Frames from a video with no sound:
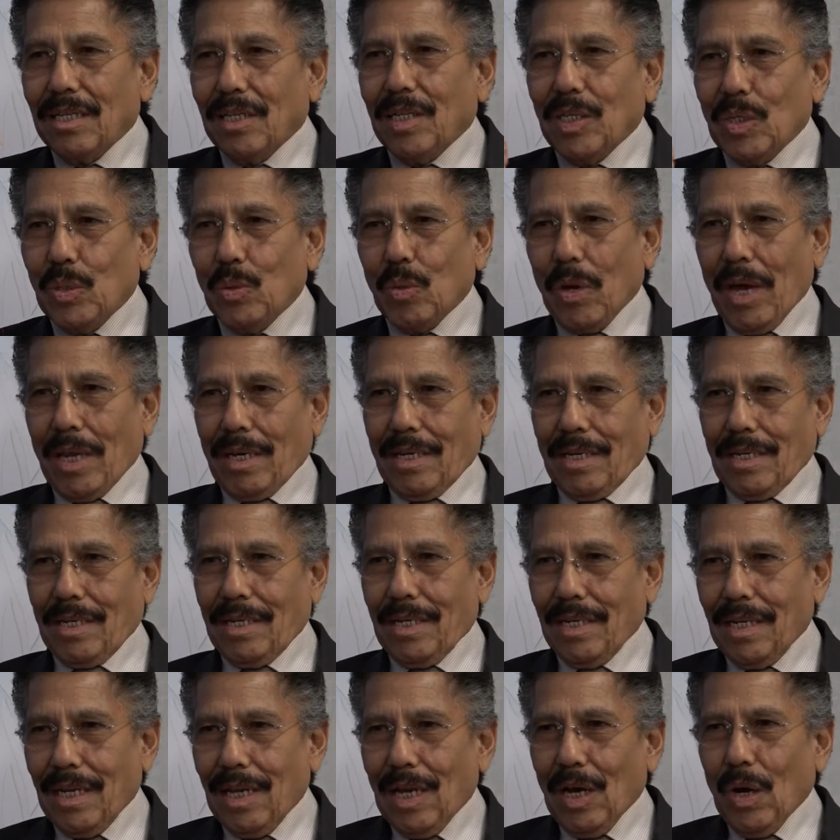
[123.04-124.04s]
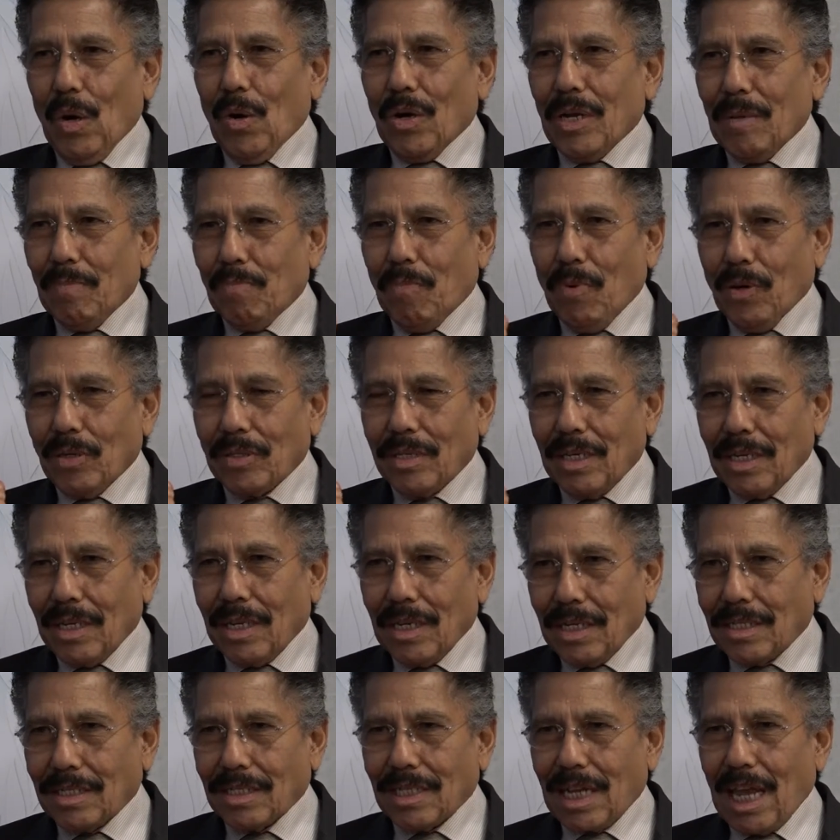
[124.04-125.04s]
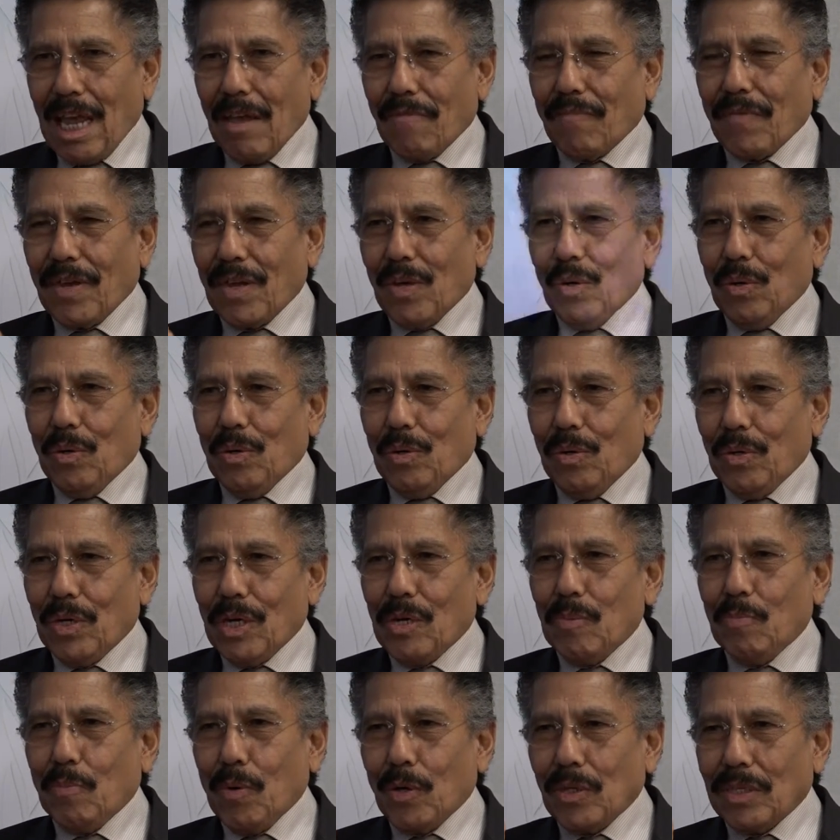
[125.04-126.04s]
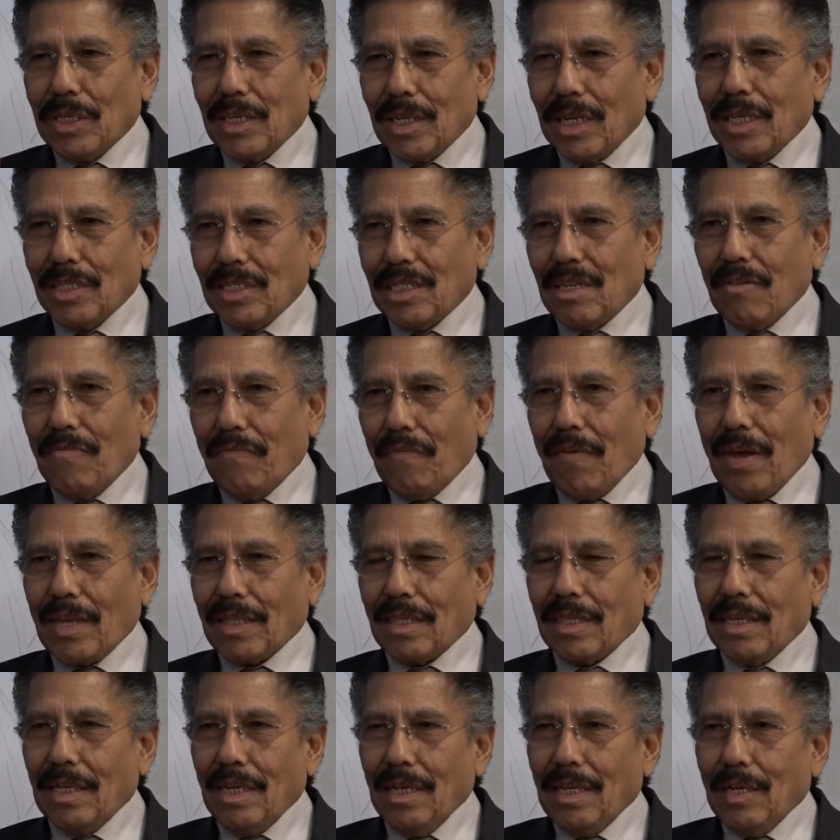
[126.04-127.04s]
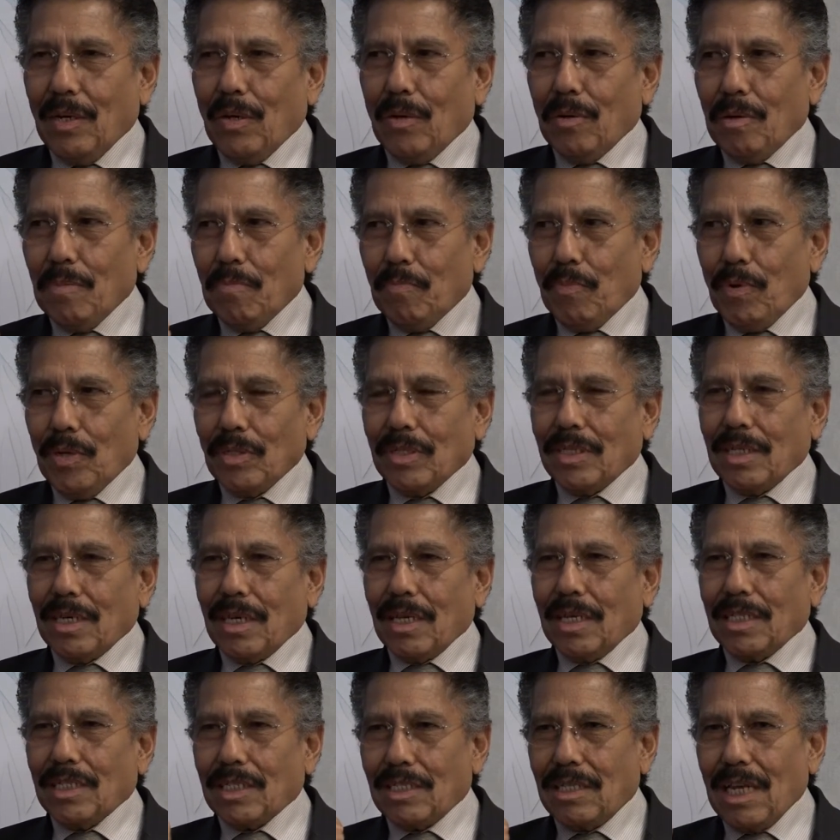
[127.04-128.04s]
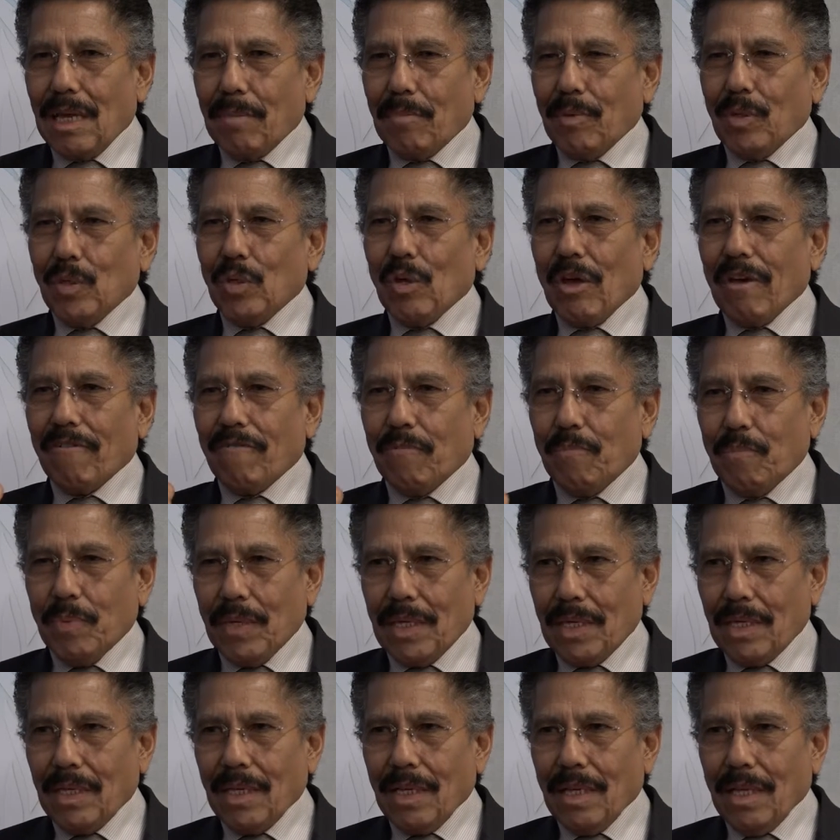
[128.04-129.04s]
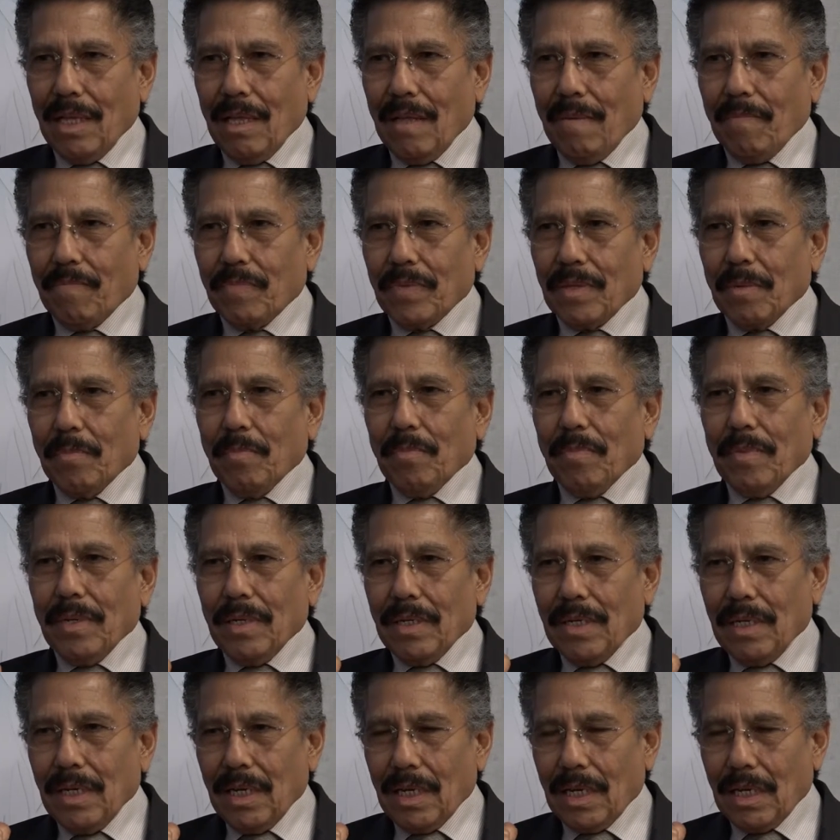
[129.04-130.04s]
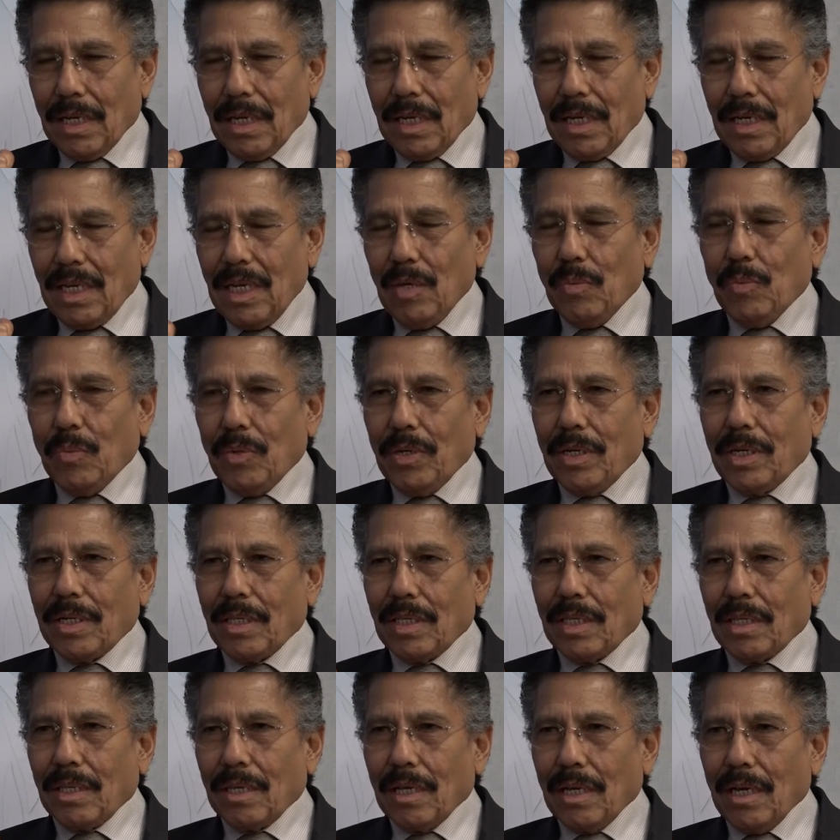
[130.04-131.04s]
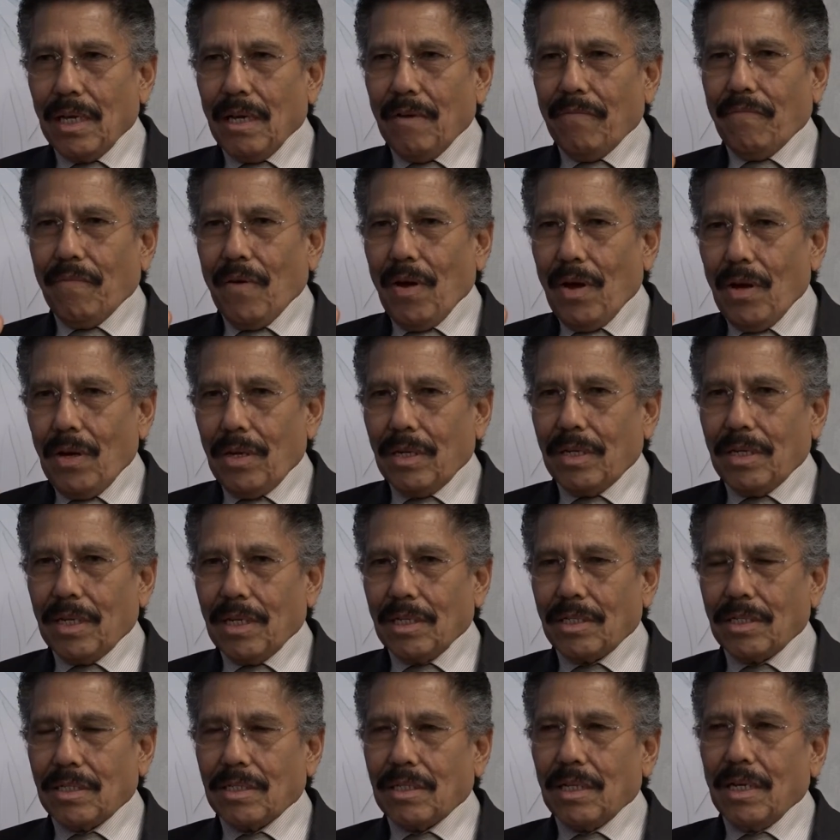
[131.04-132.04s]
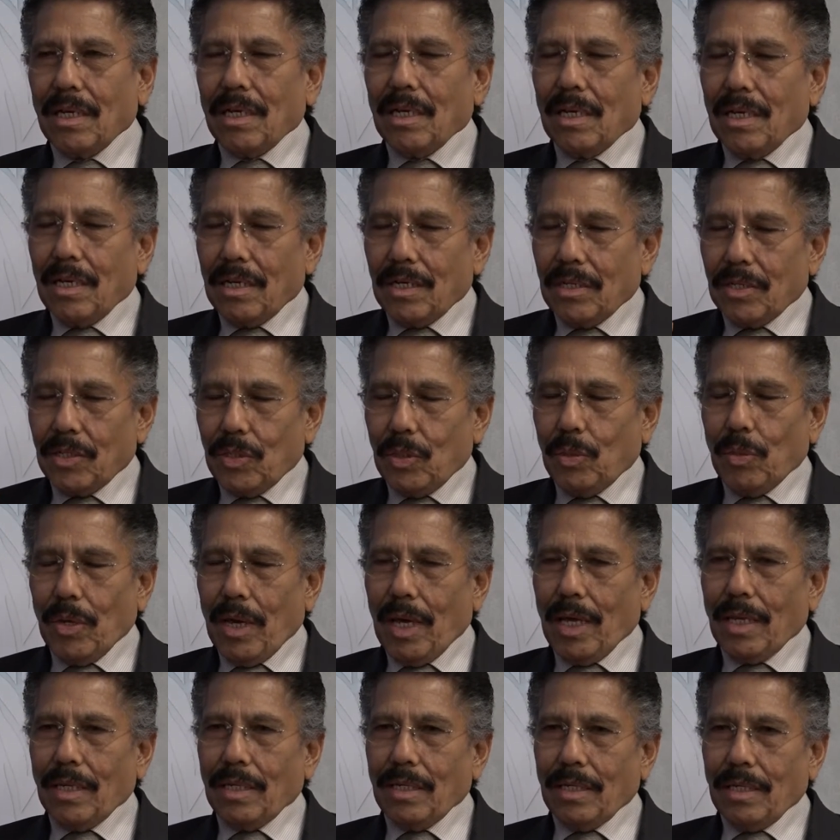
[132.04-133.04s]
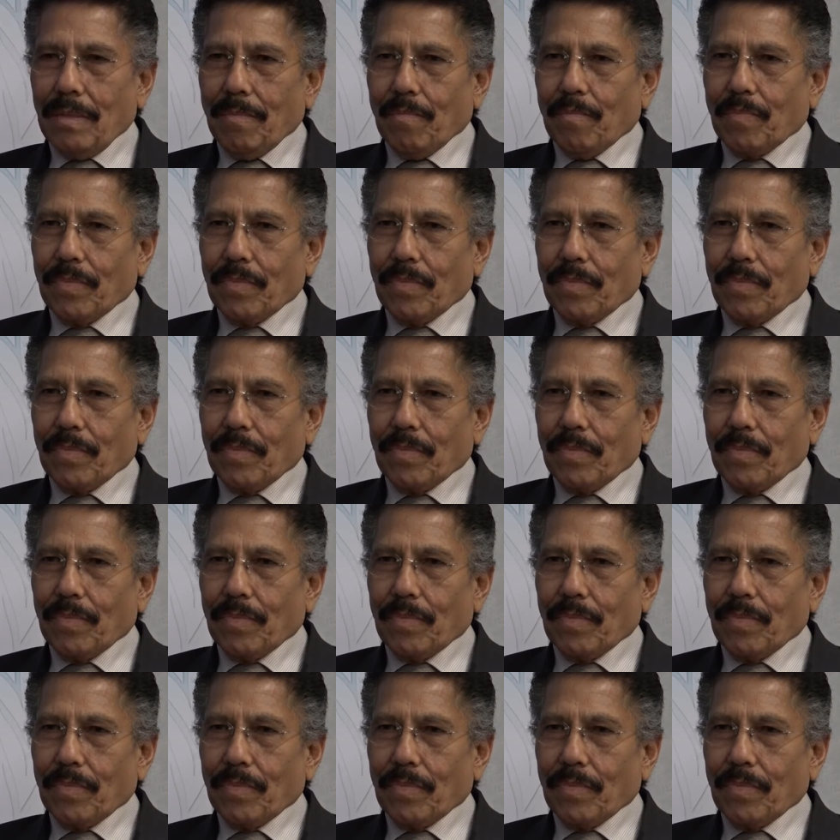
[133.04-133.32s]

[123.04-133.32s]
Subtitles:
the UN, how important is FAO, how important is IFAD, how important is WFP. The keyword of all this UN